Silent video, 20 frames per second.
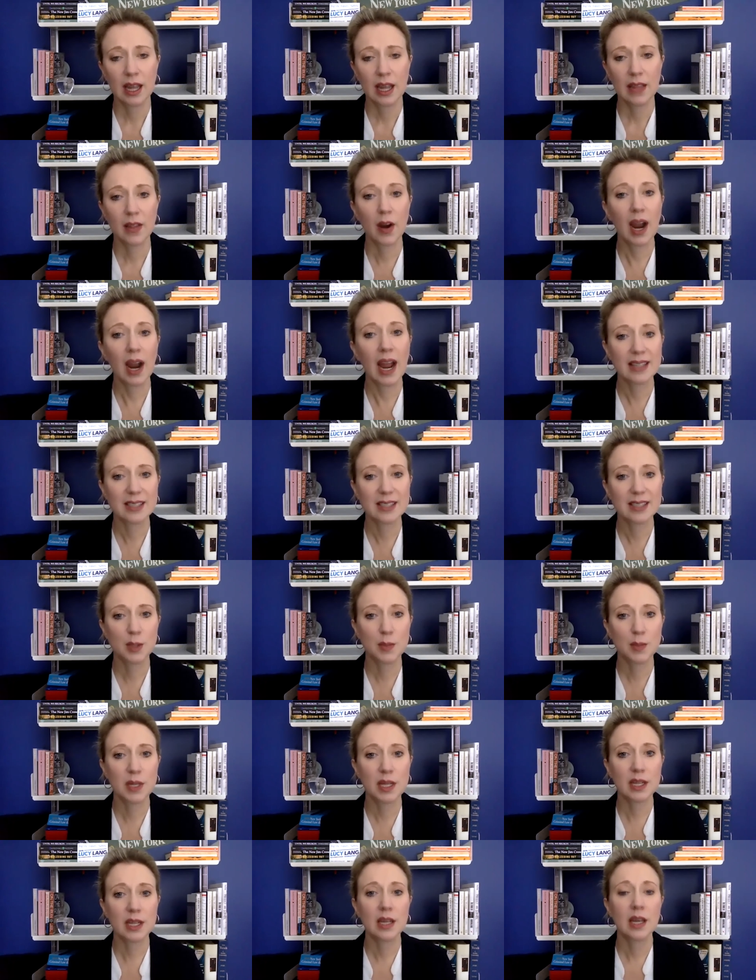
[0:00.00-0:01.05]
There has to
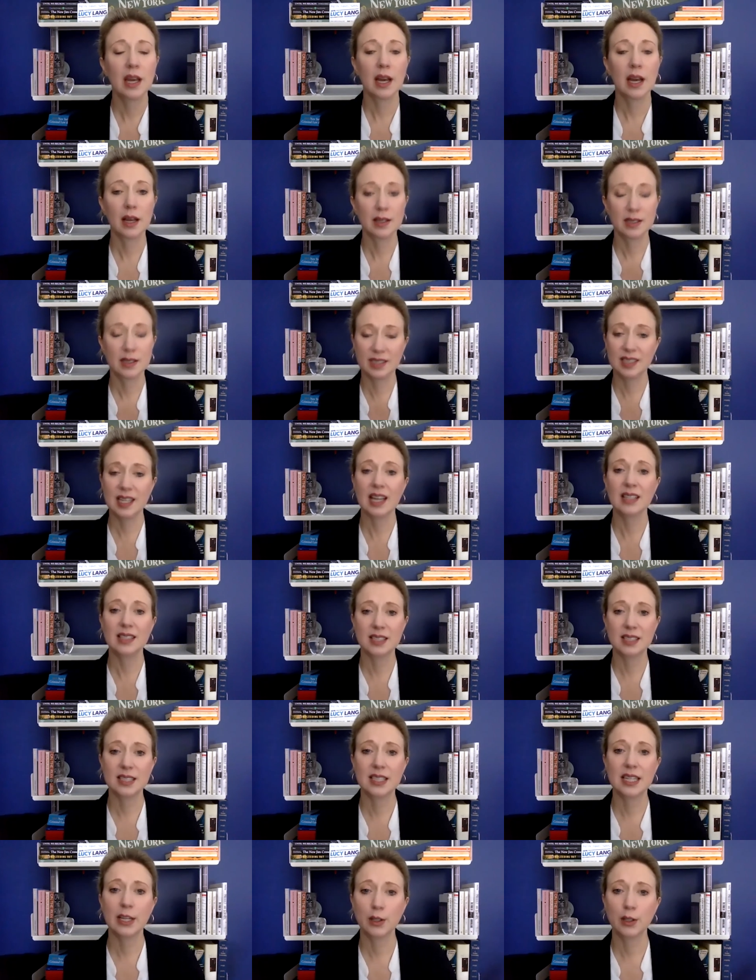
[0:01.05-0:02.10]
be set
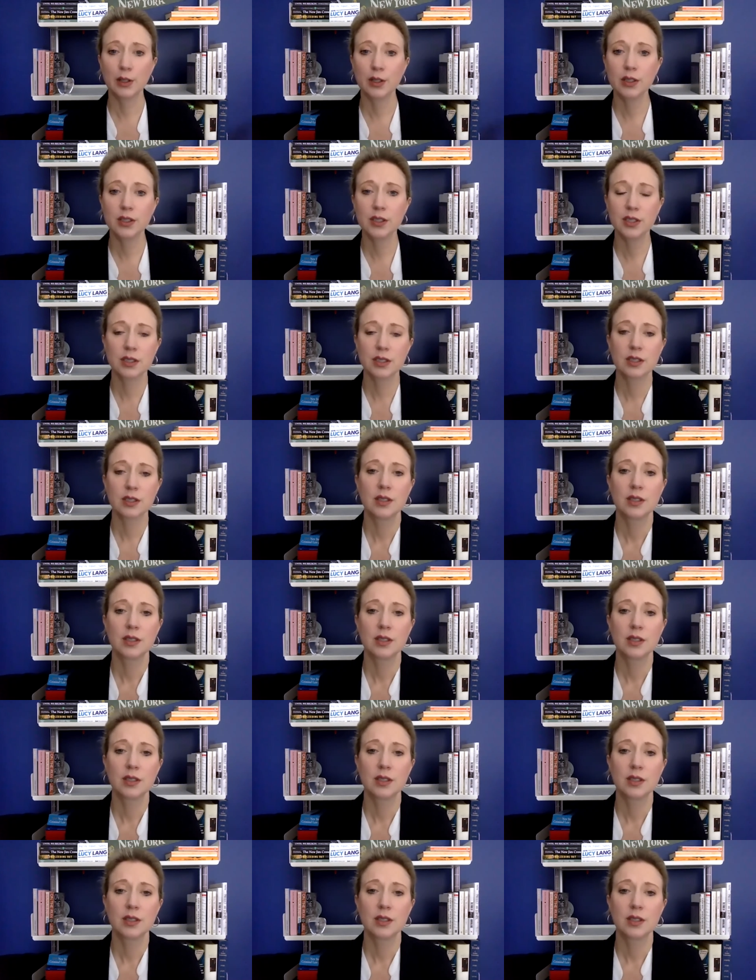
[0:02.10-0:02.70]
standards